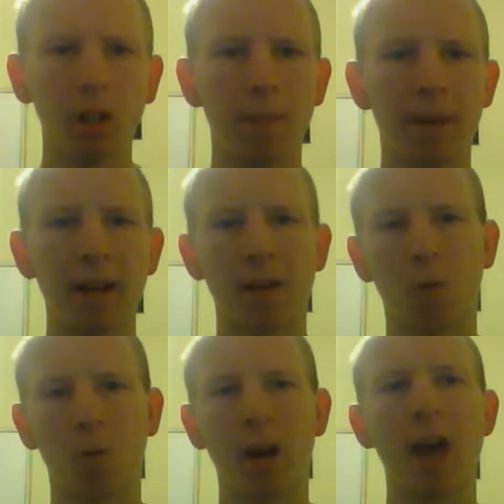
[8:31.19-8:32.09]
but
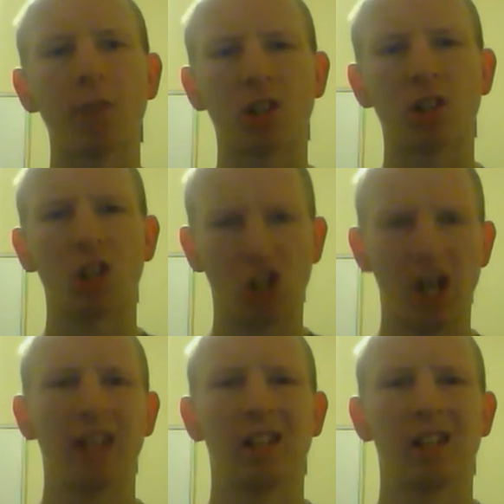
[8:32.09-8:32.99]
what I would
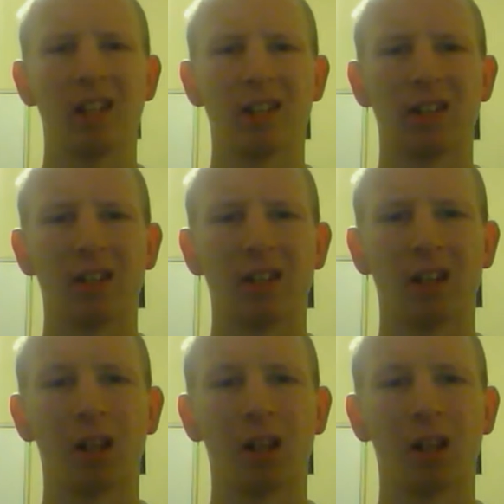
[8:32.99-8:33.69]
suggest is,